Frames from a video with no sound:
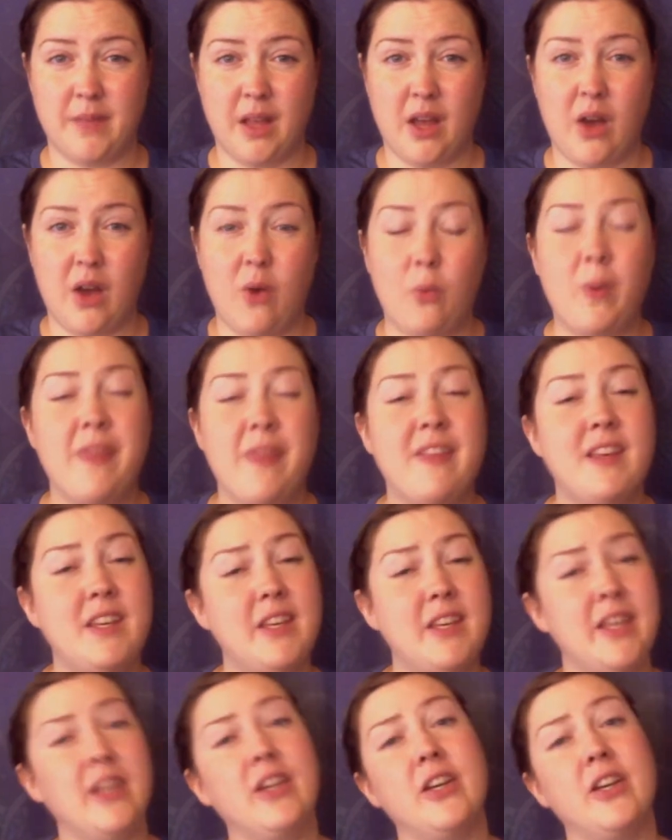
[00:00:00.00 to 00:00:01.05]
When the
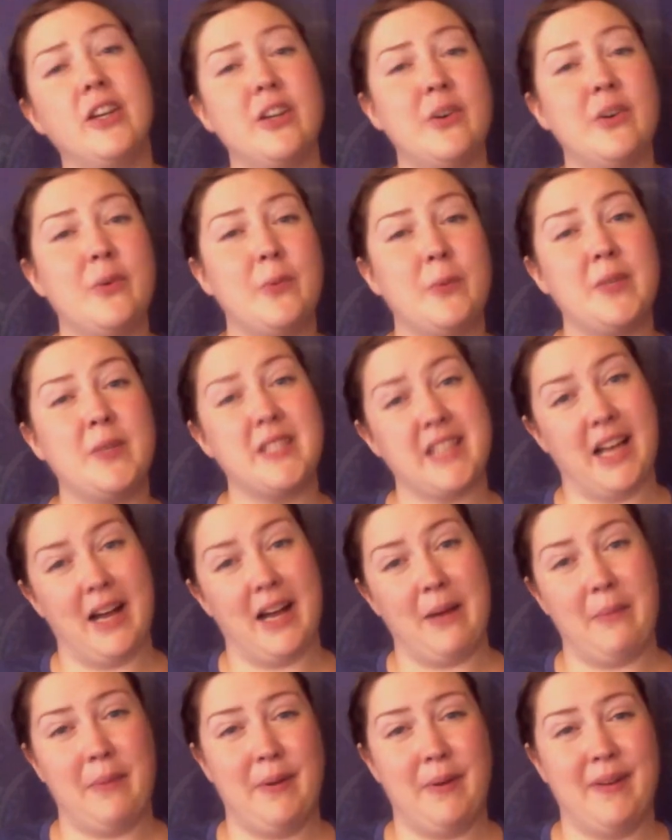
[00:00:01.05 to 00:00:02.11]
year was
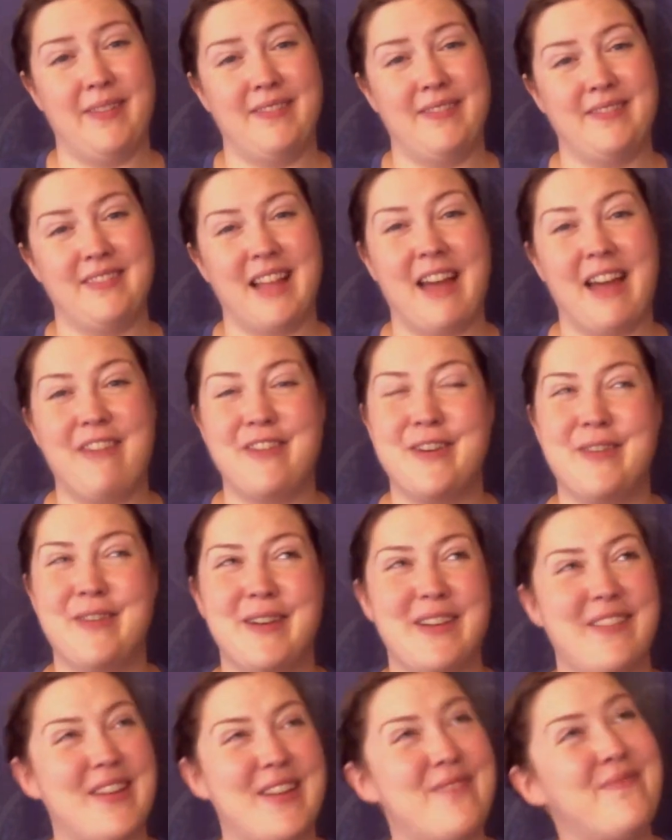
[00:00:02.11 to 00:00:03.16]
up, everyone
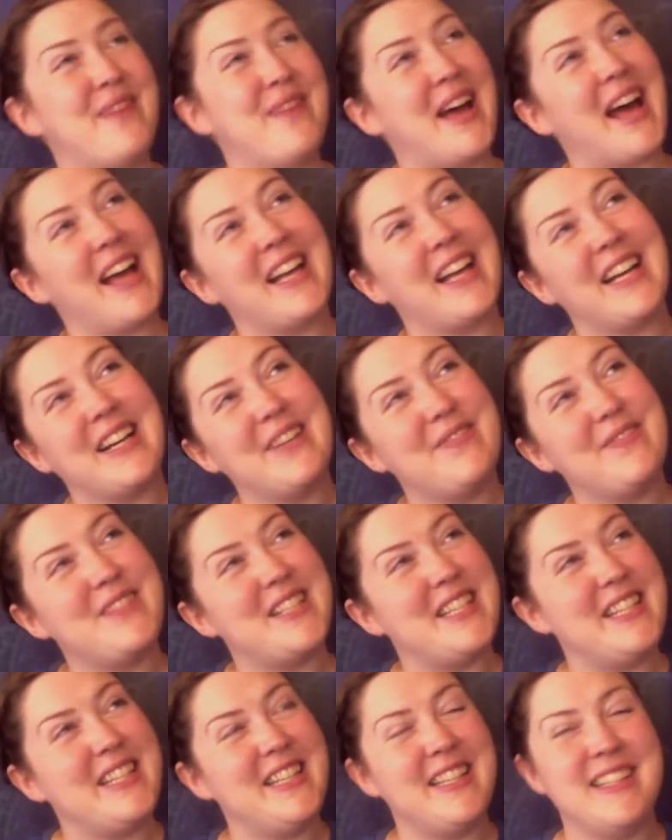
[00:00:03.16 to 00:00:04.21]
went back up
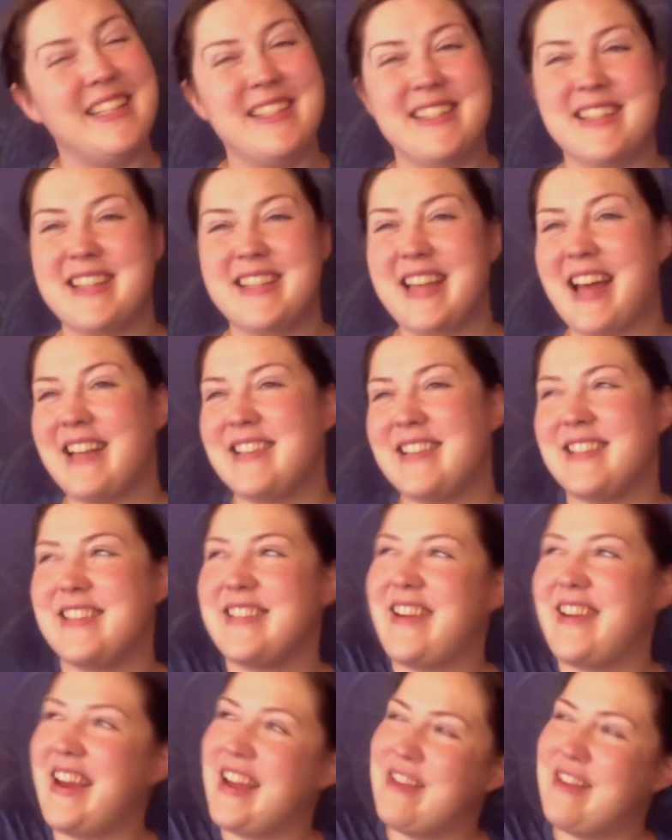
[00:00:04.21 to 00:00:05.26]
to Eagle's Nest,
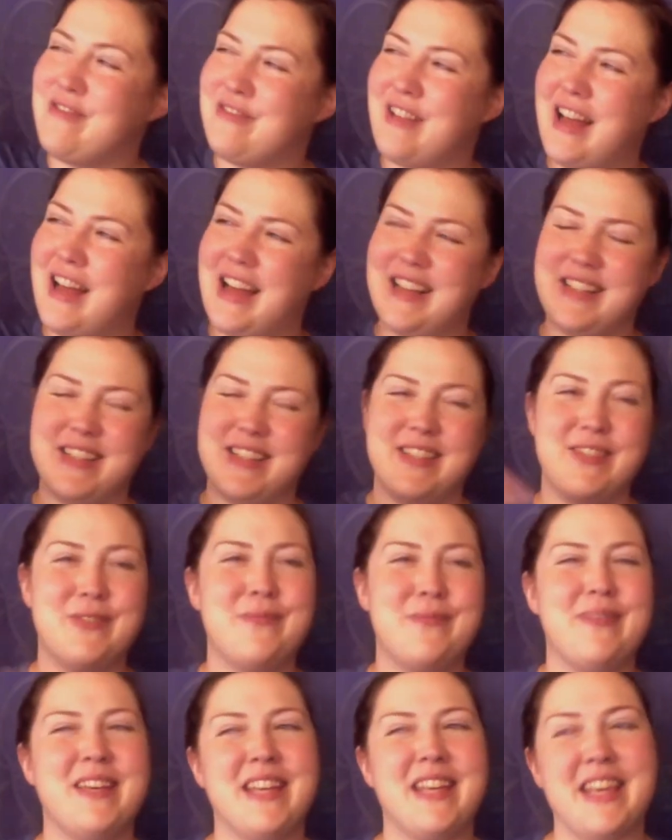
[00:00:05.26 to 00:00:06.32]
dragonfly
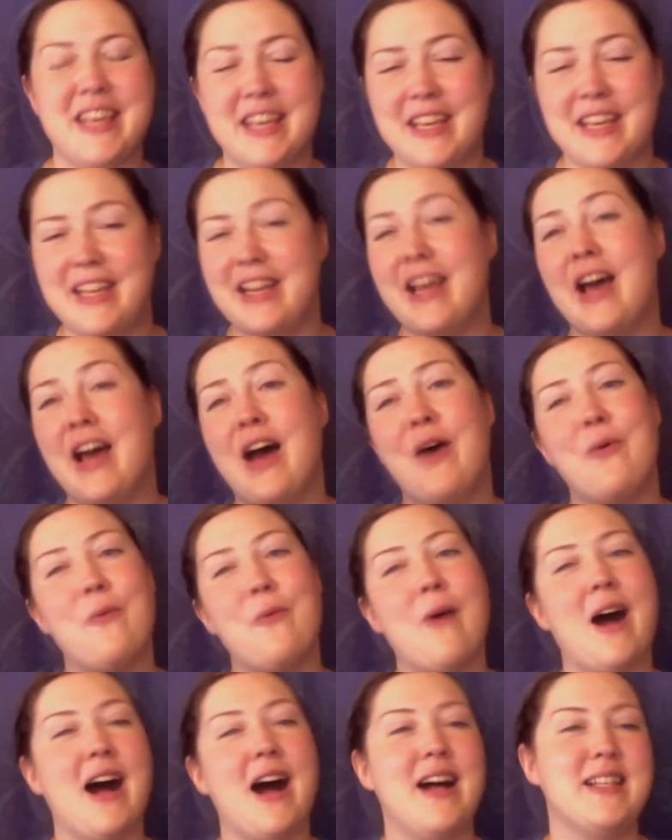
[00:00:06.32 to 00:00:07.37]
zooming in,
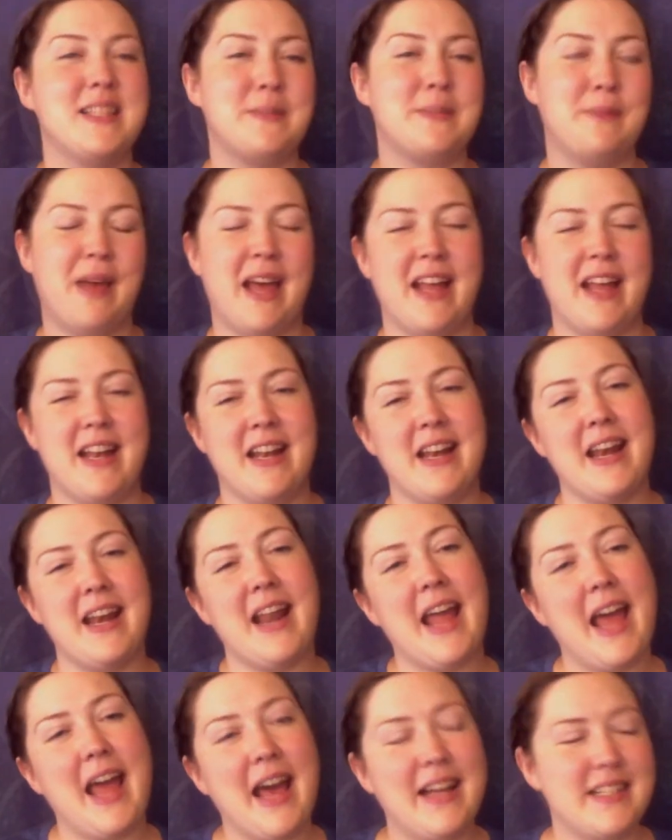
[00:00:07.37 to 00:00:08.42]
wasp and
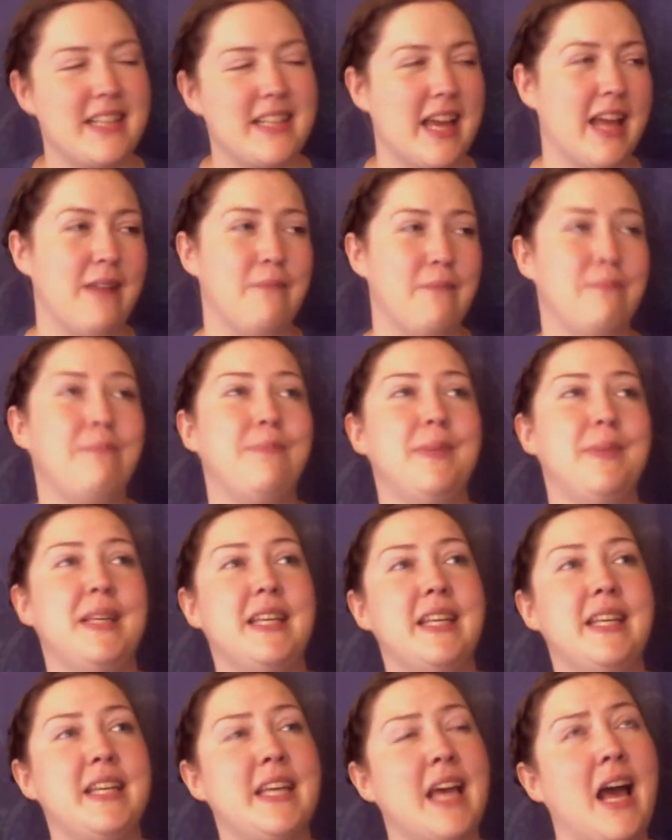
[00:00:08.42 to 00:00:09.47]
gnat and
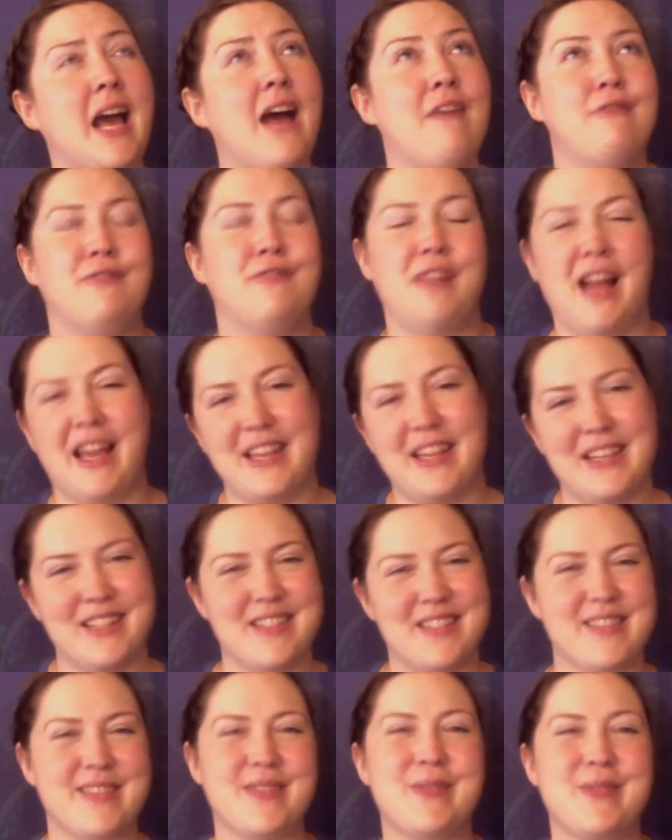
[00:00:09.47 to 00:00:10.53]
bee, flying
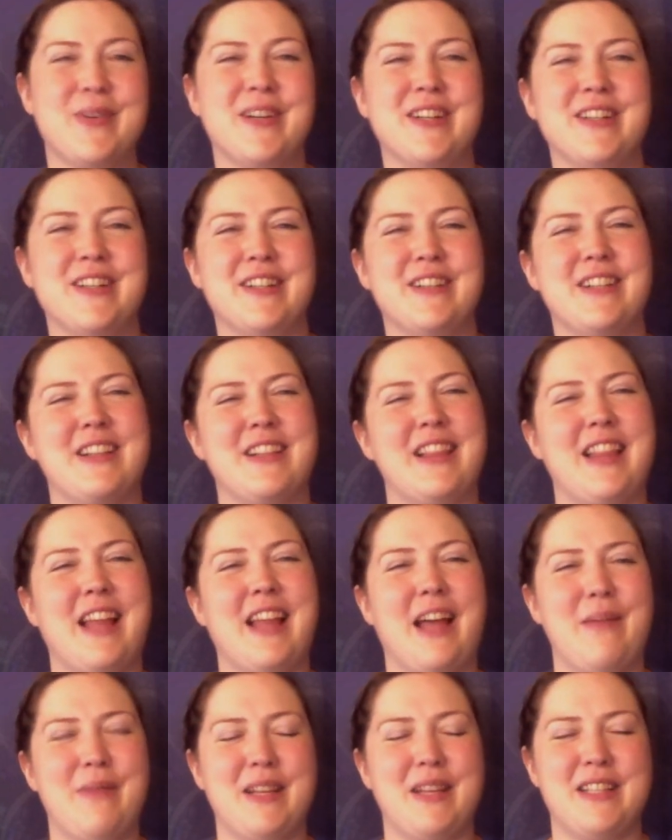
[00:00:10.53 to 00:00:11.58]
squirrel
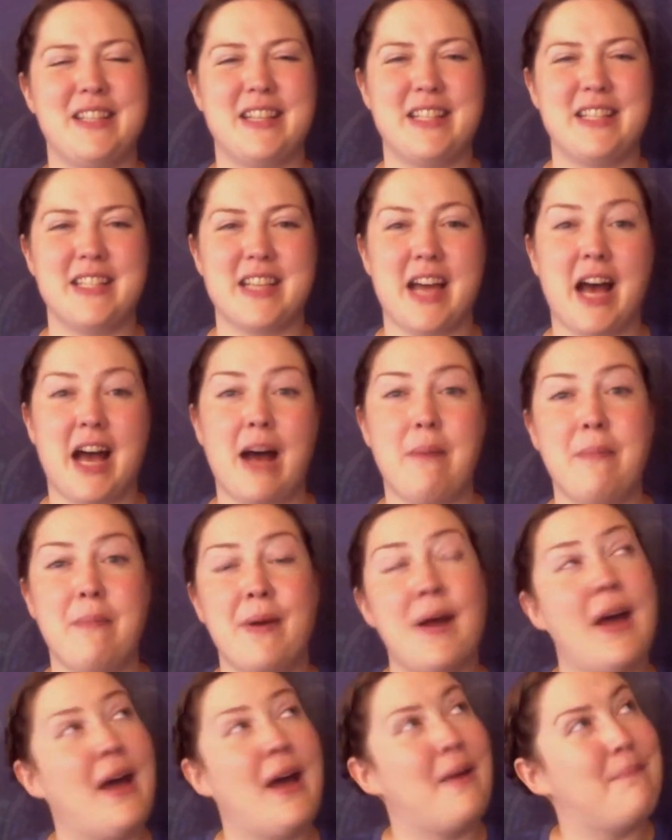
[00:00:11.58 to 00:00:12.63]
climbing to the top,
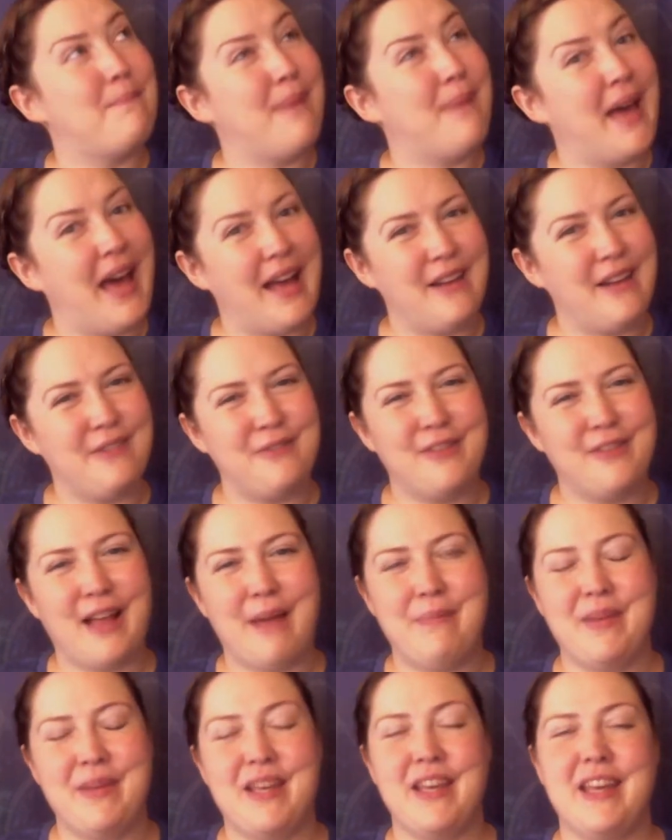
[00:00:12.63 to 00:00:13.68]
bat
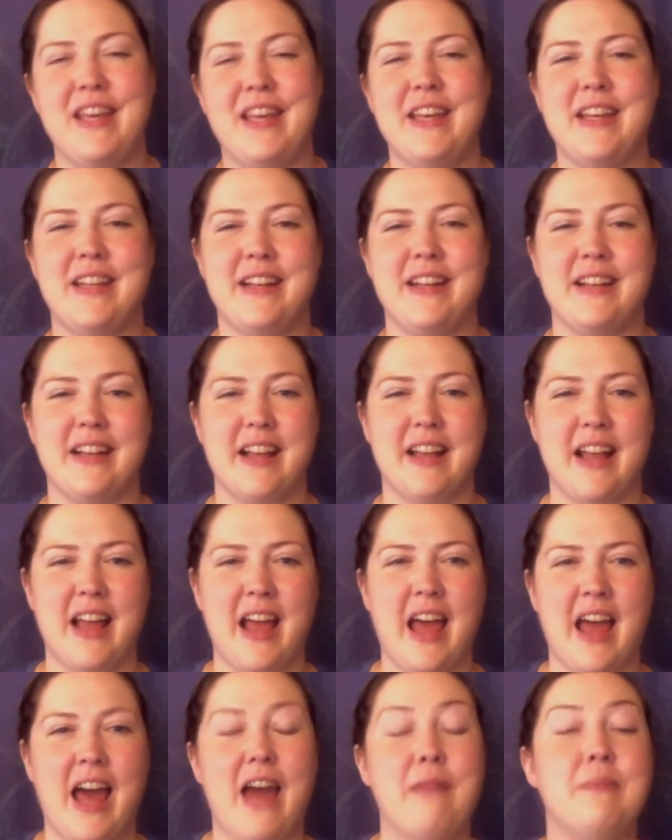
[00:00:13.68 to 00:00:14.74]
flapping in,
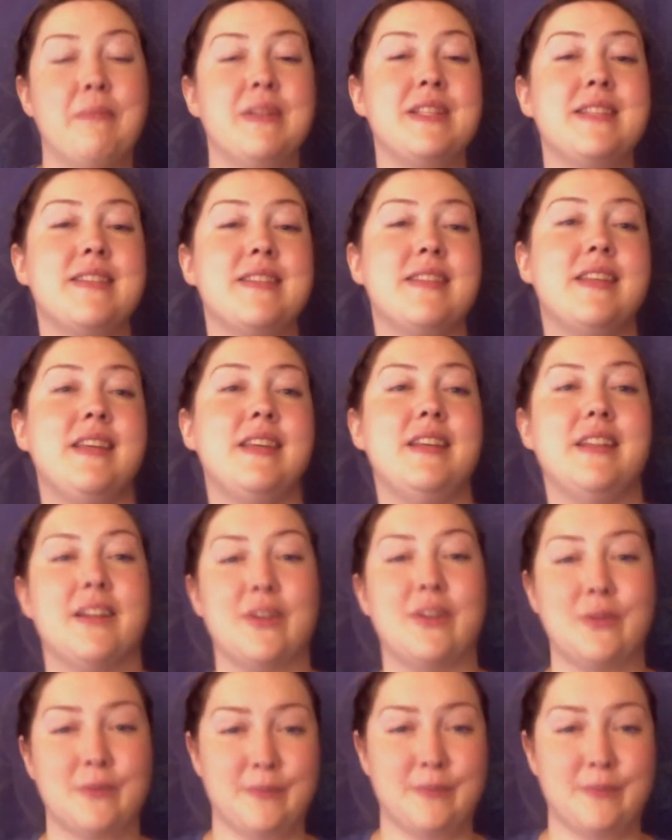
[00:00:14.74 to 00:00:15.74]
and Mosquito